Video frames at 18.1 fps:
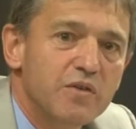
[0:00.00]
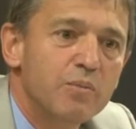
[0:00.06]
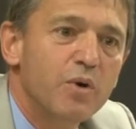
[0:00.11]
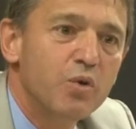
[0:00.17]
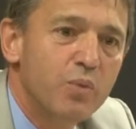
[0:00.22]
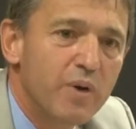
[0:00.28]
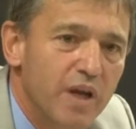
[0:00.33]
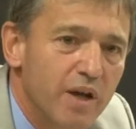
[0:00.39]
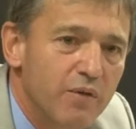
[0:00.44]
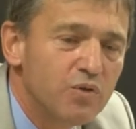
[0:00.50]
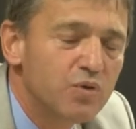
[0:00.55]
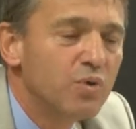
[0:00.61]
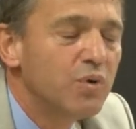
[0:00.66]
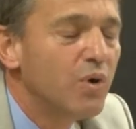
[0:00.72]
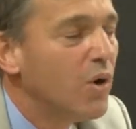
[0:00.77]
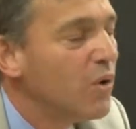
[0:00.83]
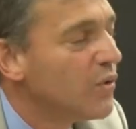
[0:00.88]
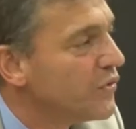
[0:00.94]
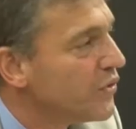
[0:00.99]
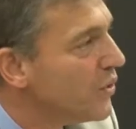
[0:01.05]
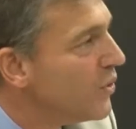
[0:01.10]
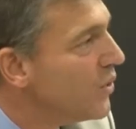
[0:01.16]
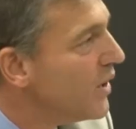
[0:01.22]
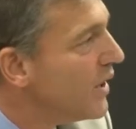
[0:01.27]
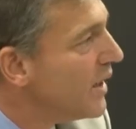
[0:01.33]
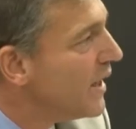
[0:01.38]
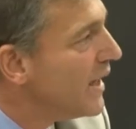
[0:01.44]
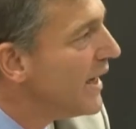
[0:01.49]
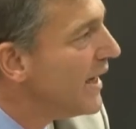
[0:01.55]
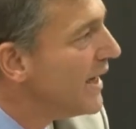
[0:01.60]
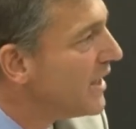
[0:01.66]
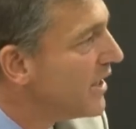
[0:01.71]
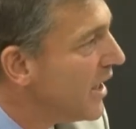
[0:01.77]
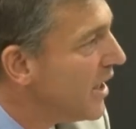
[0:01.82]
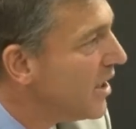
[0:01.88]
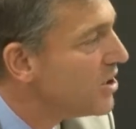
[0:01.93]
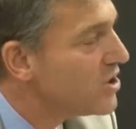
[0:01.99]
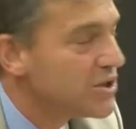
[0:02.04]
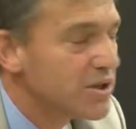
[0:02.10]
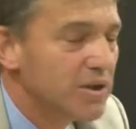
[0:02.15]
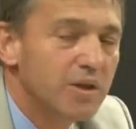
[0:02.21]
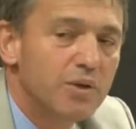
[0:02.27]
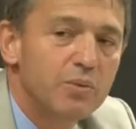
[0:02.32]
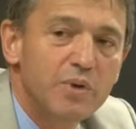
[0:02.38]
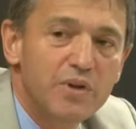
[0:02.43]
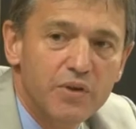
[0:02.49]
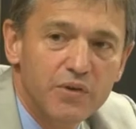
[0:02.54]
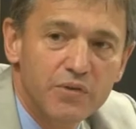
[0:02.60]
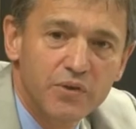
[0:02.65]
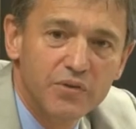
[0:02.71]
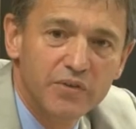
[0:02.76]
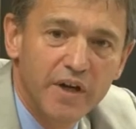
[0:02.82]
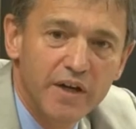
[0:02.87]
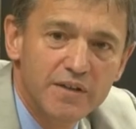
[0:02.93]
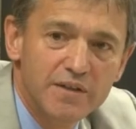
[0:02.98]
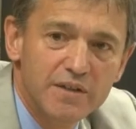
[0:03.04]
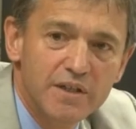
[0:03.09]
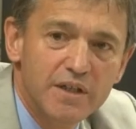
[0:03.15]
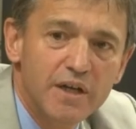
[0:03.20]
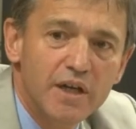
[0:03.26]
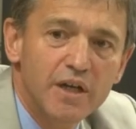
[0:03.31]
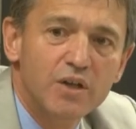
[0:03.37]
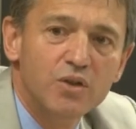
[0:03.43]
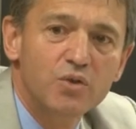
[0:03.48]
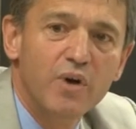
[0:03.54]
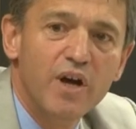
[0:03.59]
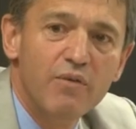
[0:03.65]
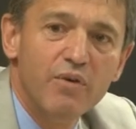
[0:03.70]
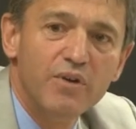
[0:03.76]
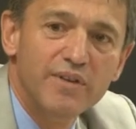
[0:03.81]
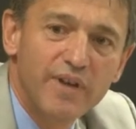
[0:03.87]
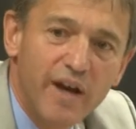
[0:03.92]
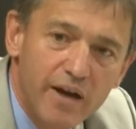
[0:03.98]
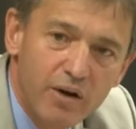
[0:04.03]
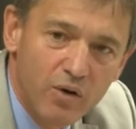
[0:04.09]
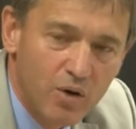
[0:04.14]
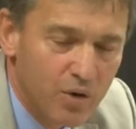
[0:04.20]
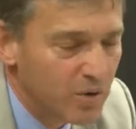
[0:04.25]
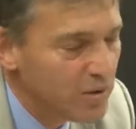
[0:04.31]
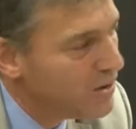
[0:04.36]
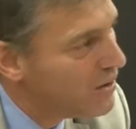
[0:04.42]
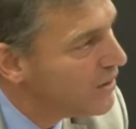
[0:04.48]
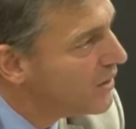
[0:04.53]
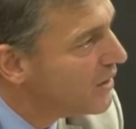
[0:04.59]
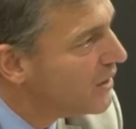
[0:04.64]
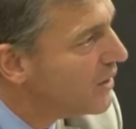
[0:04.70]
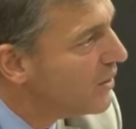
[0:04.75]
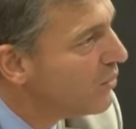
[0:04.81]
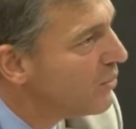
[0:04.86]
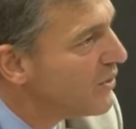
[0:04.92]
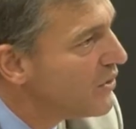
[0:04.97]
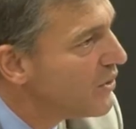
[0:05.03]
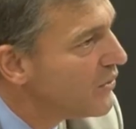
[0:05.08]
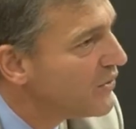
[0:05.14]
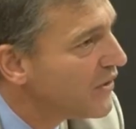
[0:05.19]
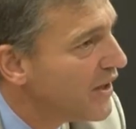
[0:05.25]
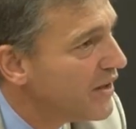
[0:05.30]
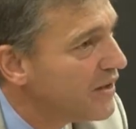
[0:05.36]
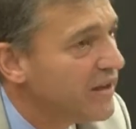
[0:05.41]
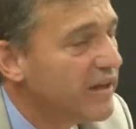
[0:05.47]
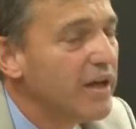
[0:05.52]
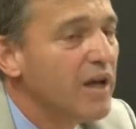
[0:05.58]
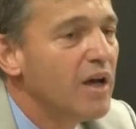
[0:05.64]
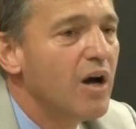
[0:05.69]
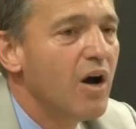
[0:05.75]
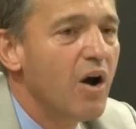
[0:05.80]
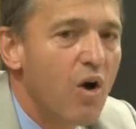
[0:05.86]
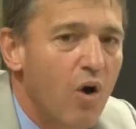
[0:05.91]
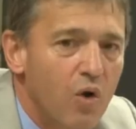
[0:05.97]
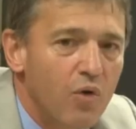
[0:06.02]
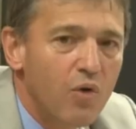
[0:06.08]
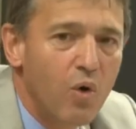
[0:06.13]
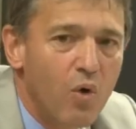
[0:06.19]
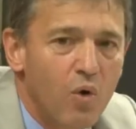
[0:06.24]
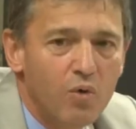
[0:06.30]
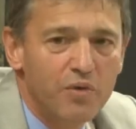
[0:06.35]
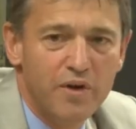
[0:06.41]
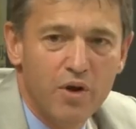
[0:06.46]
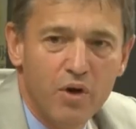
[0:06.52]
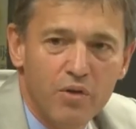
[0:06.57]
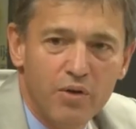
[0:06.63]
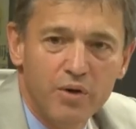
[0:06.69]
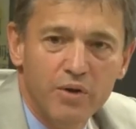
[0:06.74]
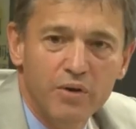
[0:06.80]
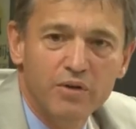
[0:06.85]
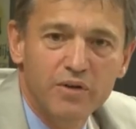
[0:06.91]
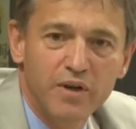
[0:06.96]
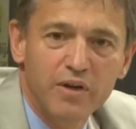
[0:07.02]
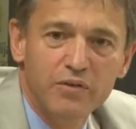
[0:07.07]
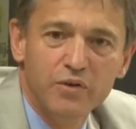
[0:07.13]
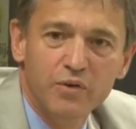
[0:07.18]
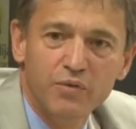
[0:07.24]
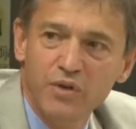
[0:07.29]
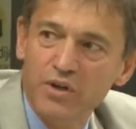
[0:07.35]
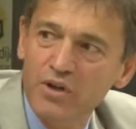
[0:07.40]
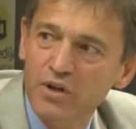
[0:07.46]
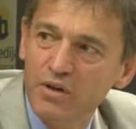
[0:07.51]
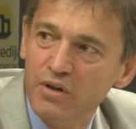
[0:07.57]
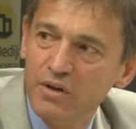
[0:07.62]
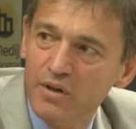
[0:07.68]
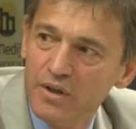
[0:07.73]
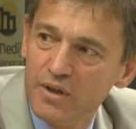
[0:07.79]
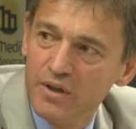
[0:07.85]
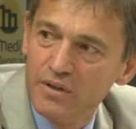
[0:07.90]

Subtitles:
But we have to also engage with the society, to have a dialogue with the society on all the other days of the year.